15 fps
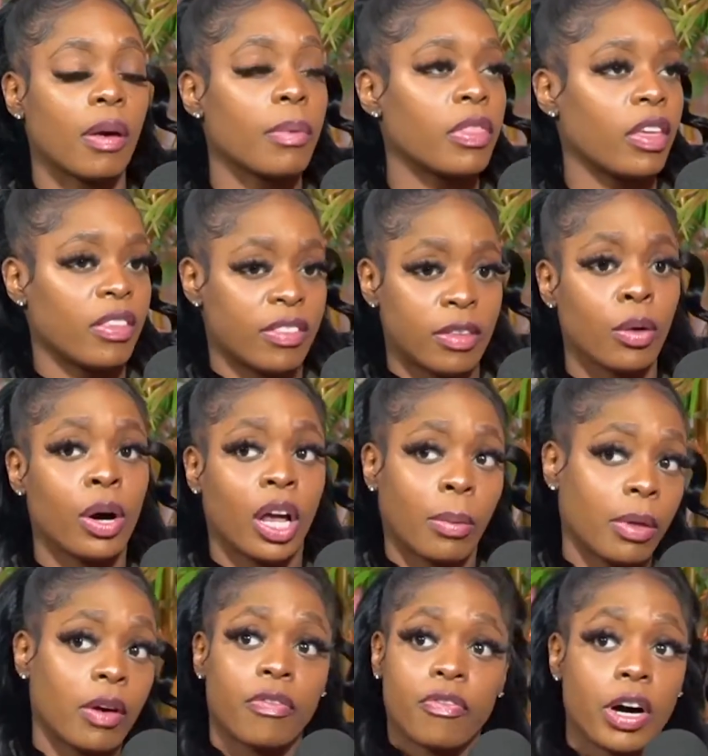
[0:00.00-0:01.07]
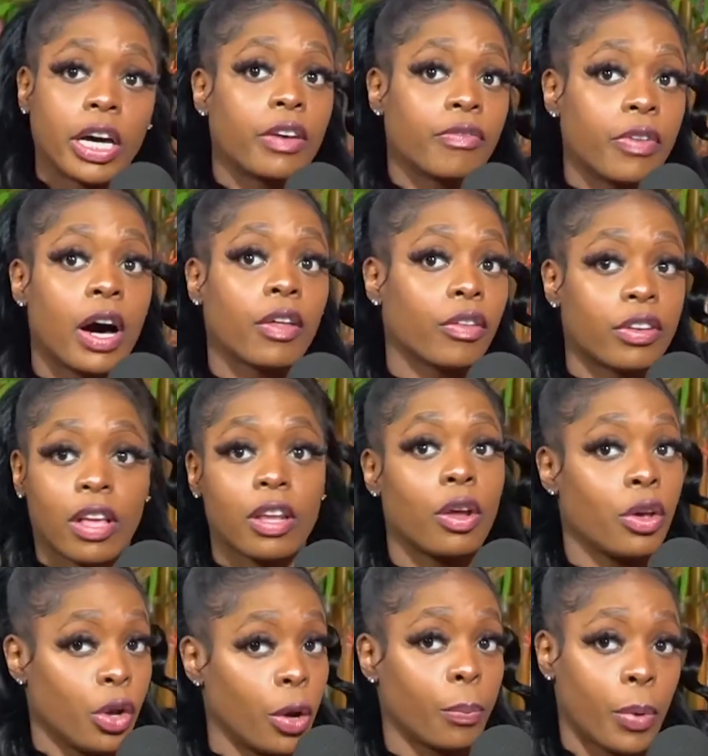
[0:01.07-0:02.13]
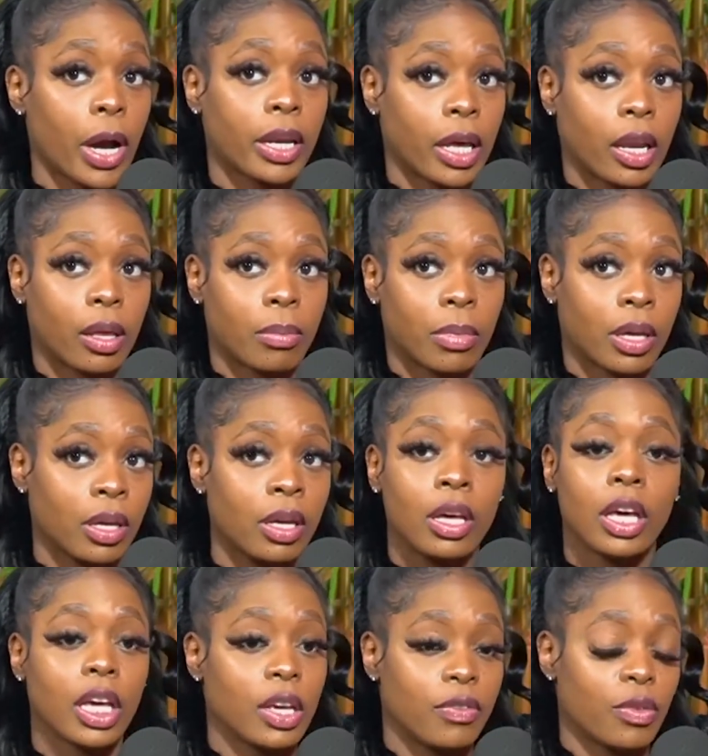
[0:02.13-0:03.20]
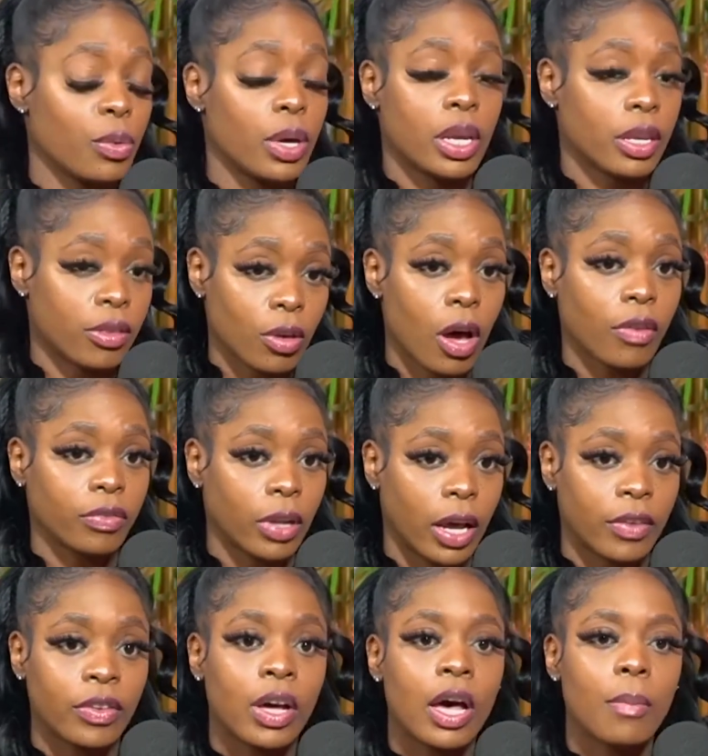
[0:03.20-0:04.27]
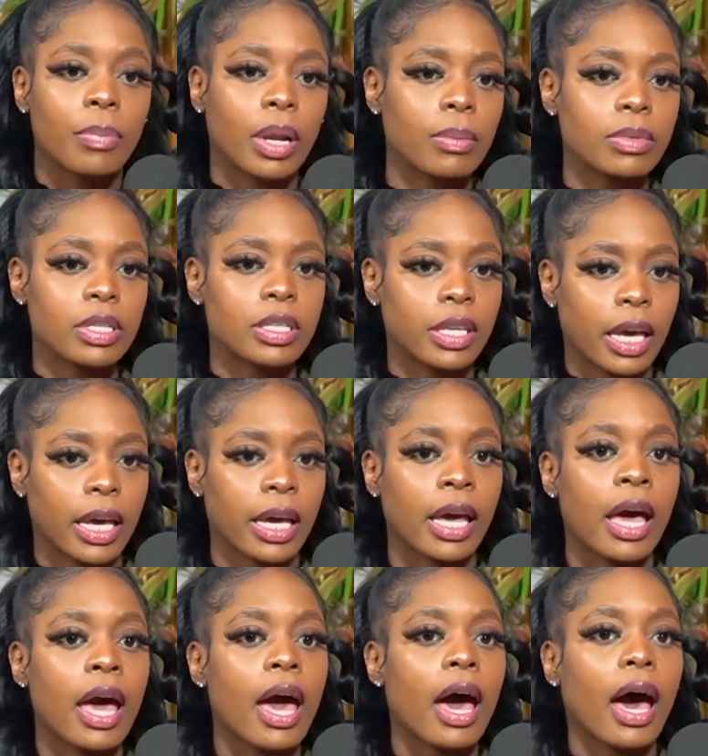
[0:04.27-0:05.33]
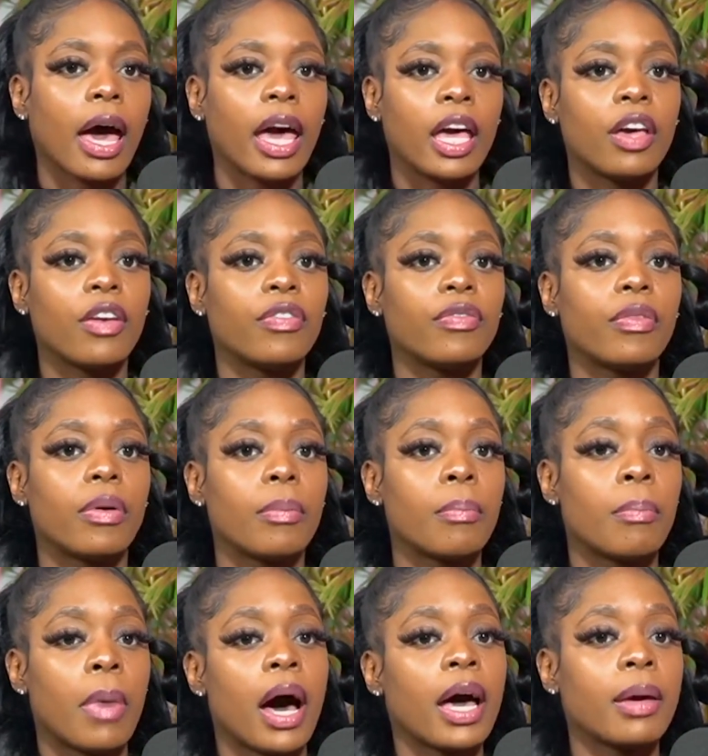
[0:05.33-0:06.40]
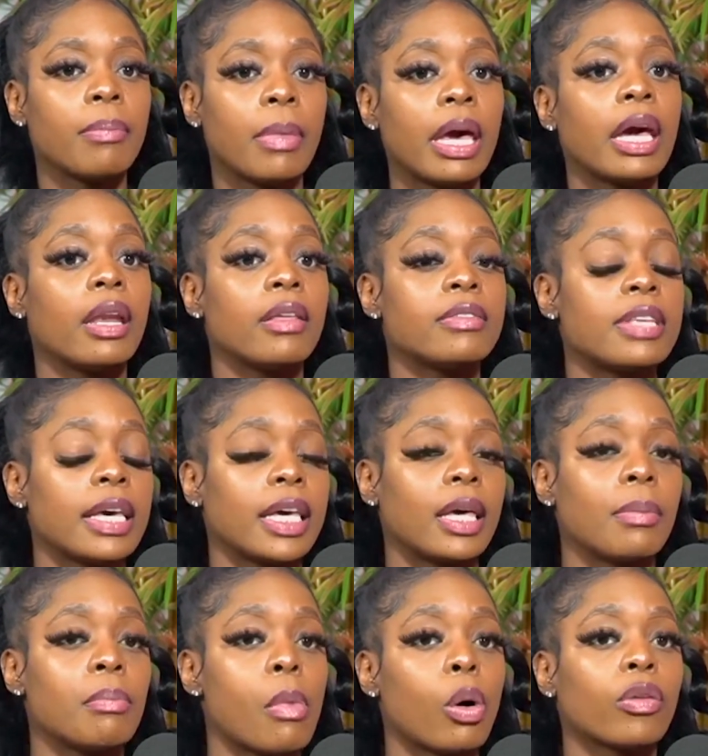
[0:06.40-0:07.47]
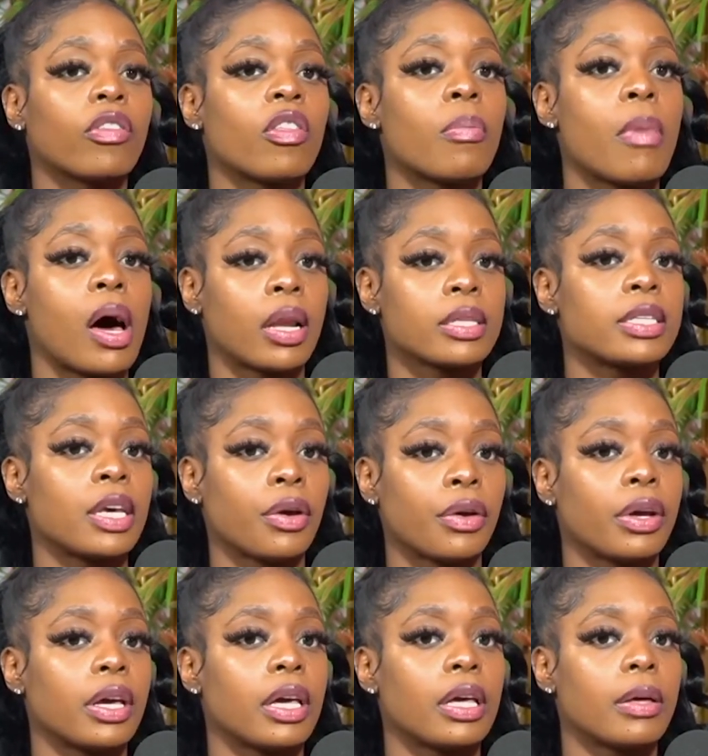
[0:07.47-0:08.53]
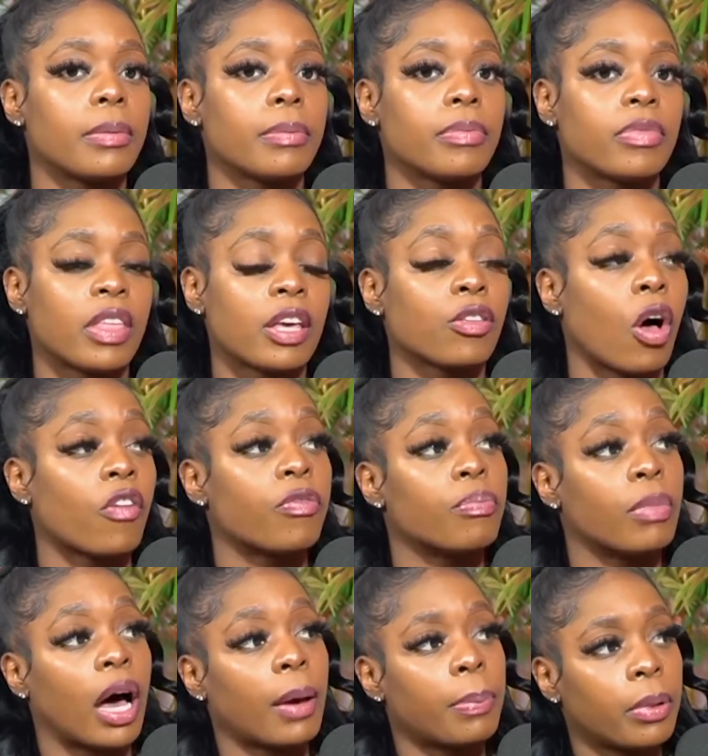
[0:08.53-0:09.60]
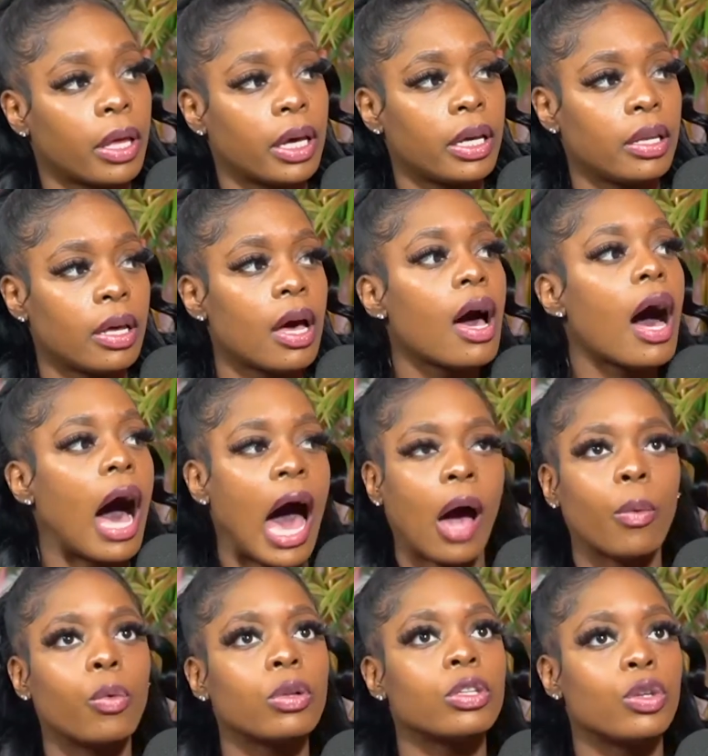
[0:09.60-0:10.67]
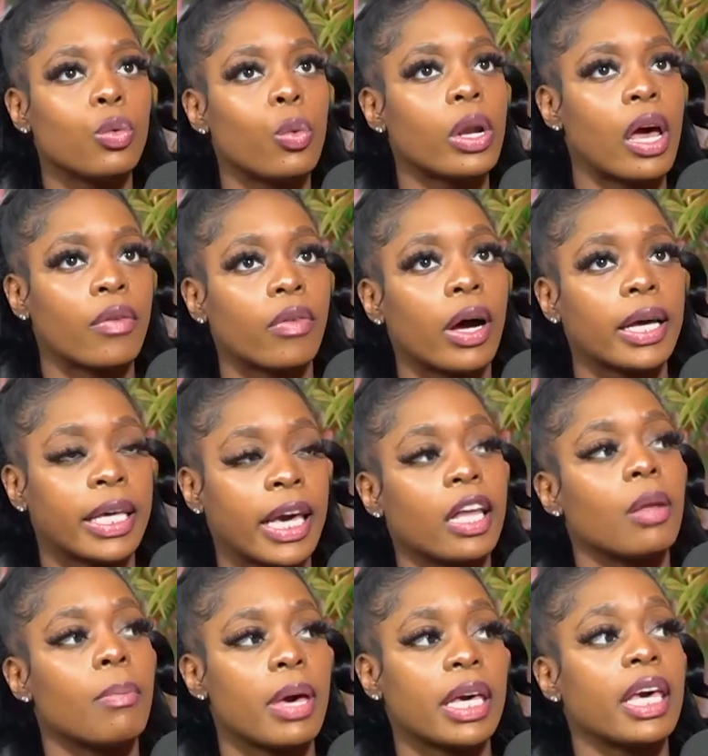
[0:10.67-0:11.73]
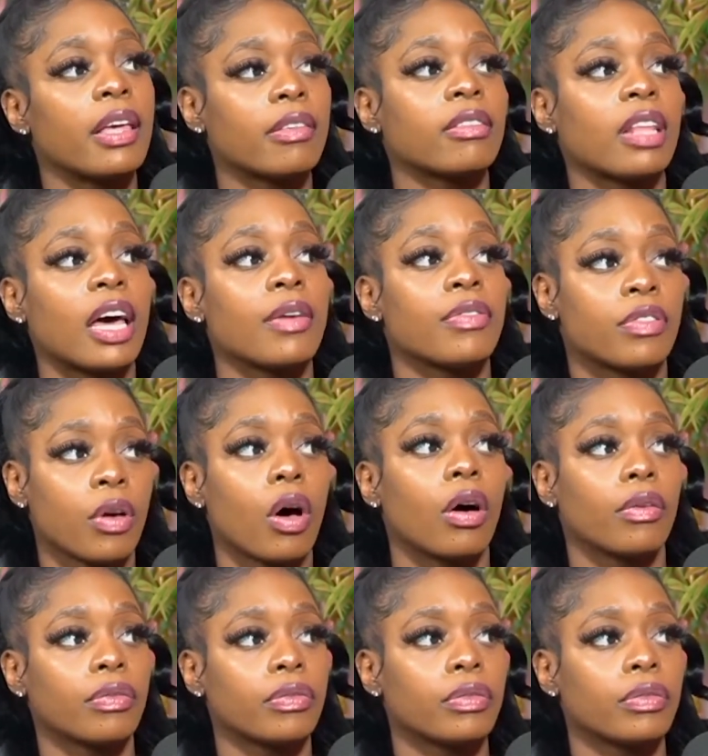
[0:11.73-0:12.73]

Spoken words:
I mean, they still got to be a fucking father because I know you're impregnating me if you get in soft life. But I'm just saying, if my man is taking most of the monetary things off my plate, I will do whatever I can to make his life soft.